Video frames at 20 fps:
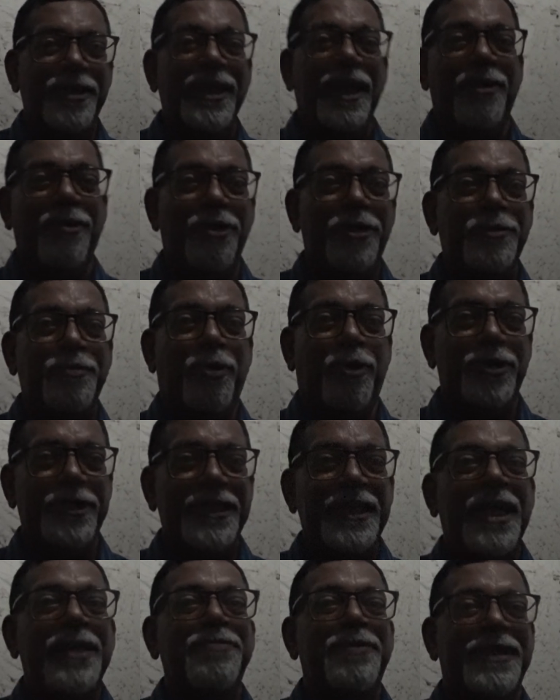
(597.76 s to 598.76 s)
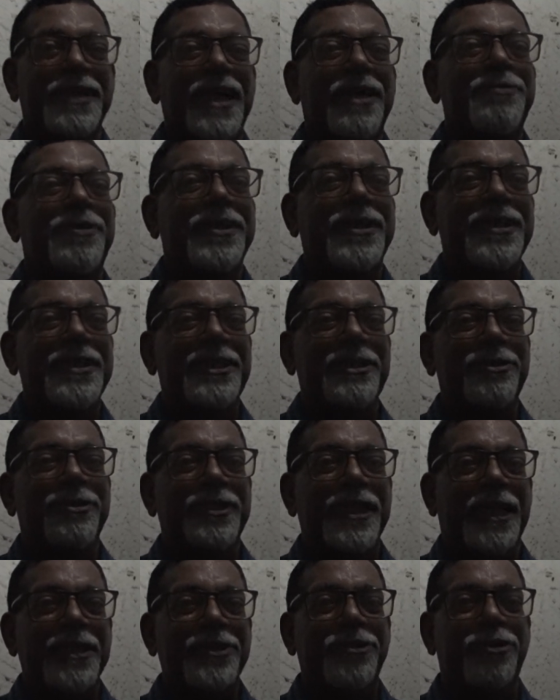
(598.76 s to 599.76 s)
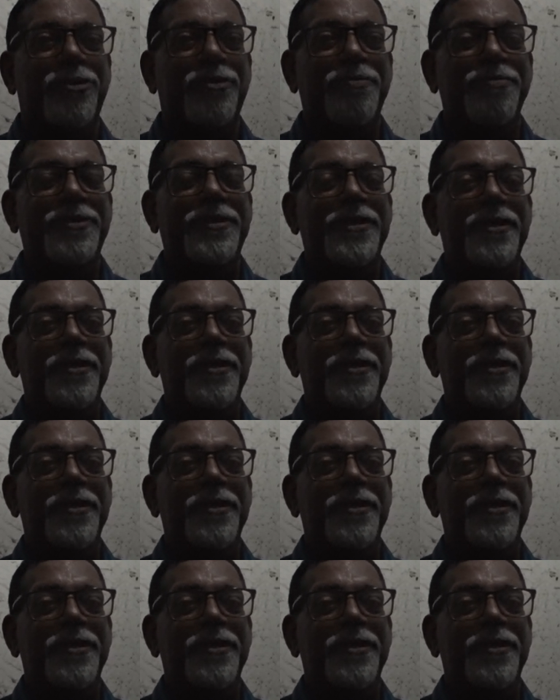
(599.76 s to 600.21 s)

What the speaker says: so yeah, old boarding has been converted into classrooms.